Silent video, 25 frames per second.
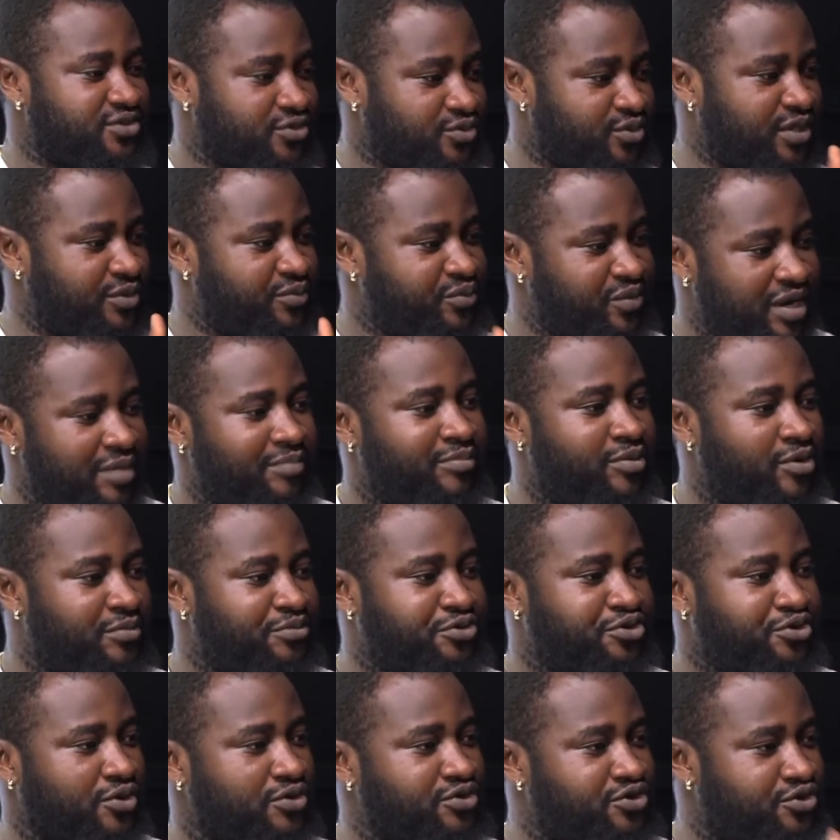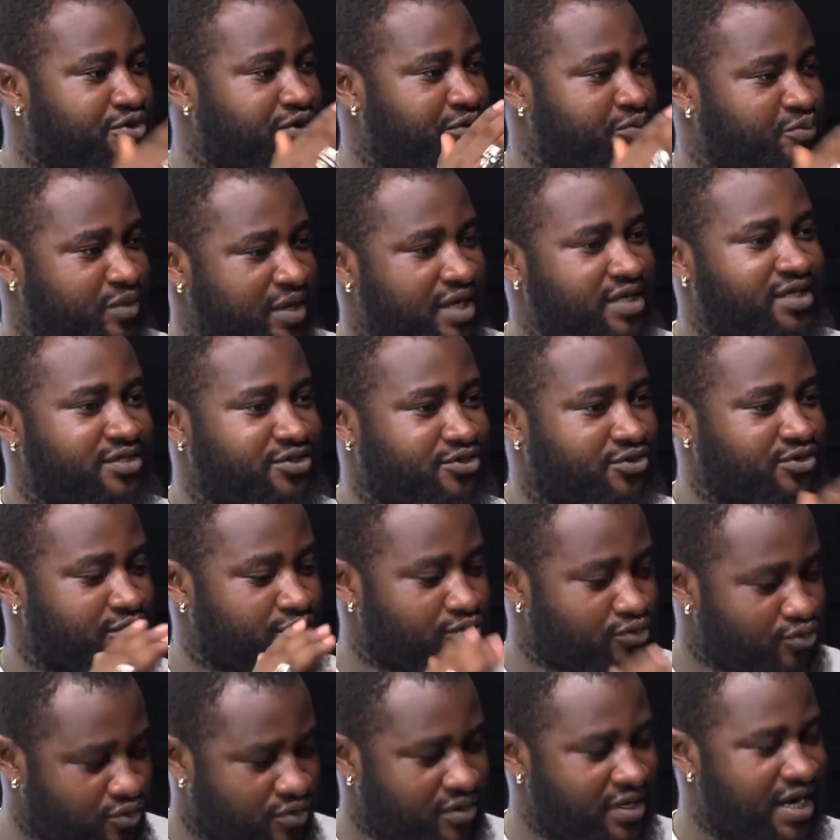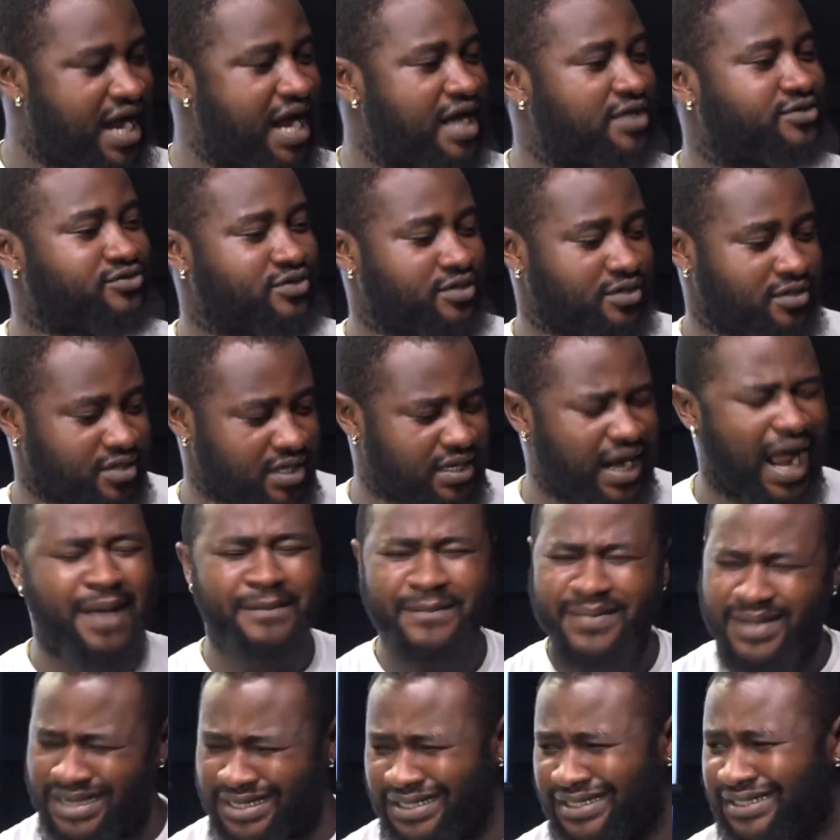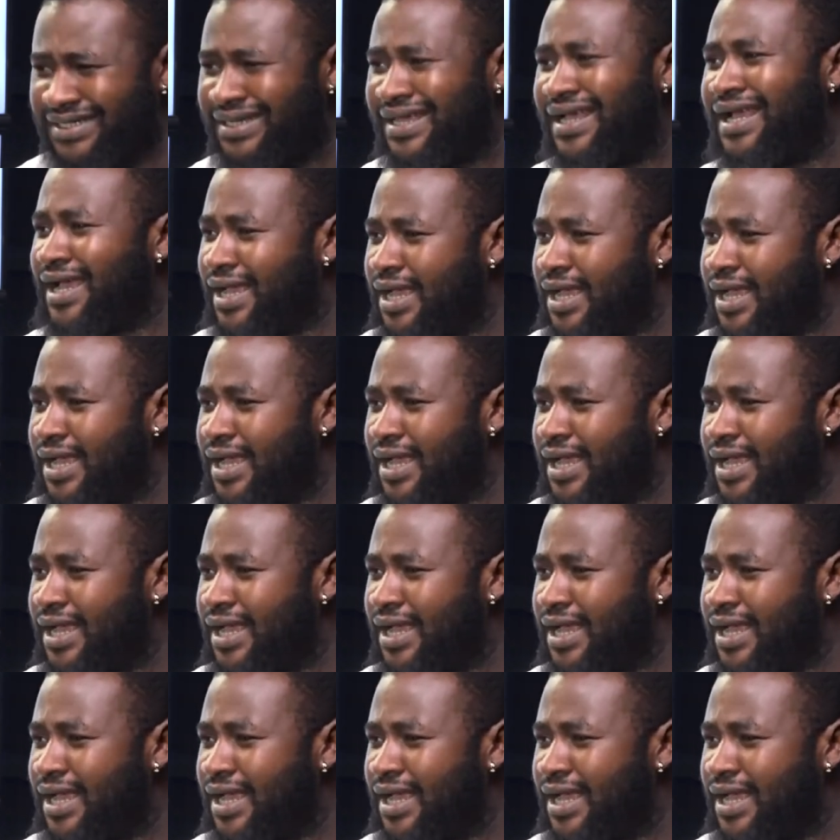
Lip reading: you, they wear bomb shorts, they wear this, they look nice. Don't let me